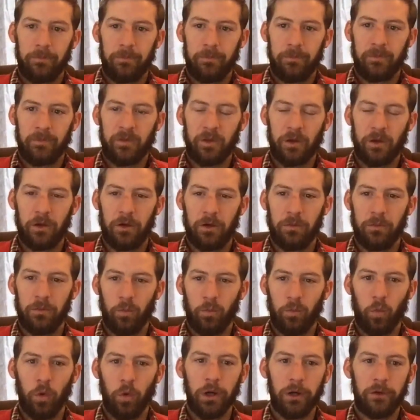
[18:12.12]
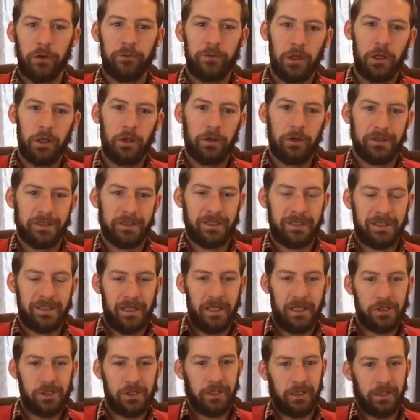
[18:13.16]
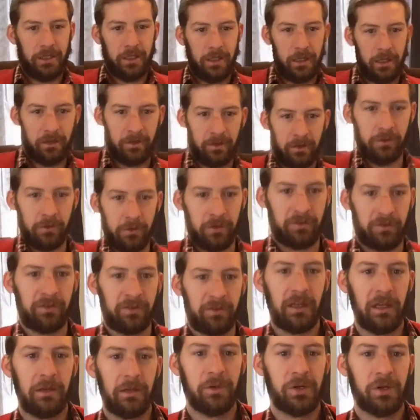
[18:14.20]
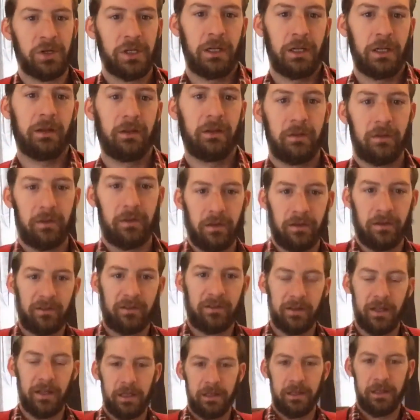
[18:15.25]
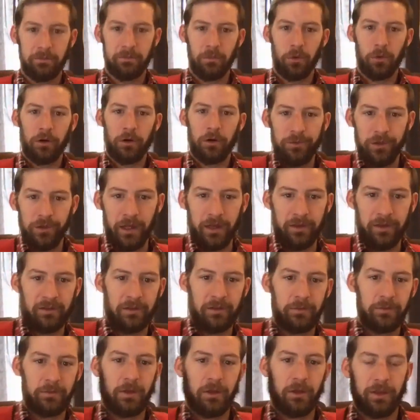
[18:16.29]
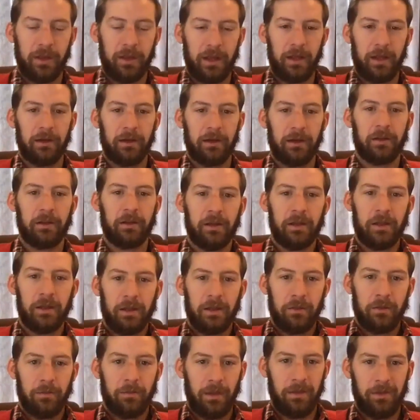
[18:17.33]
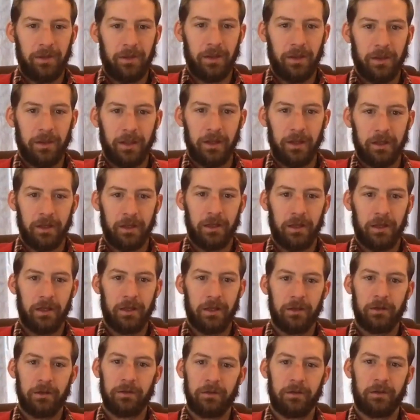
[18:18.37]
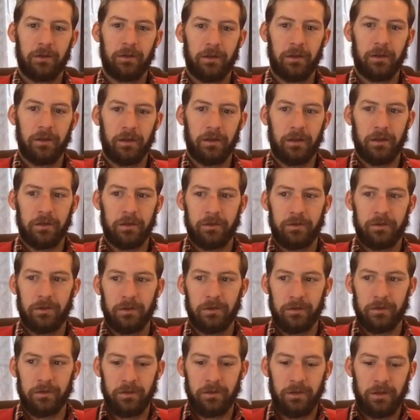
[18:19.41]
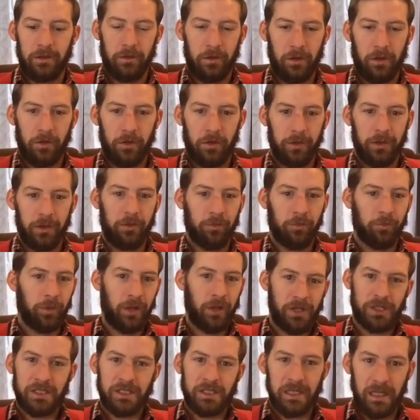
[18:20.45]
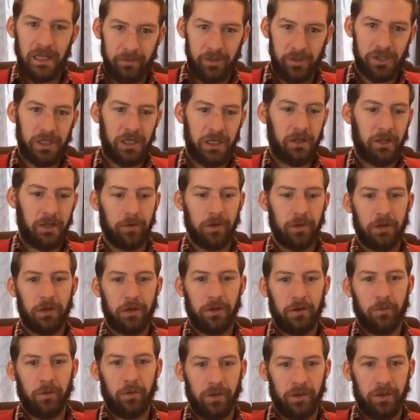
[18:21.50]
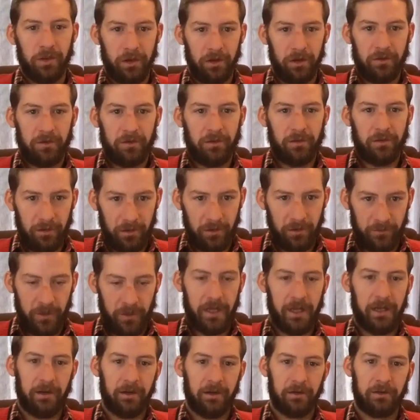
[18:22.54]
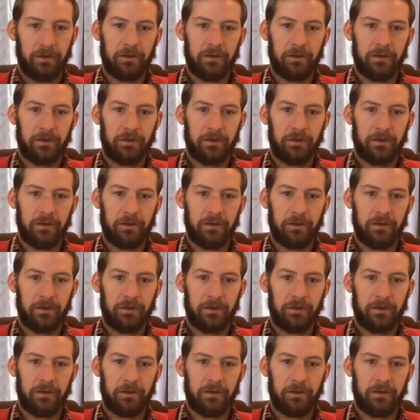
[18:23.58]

So workflow is essentially a sort of state machine. It's slightly more flexible than maybe like a really rigid state machine where there's defined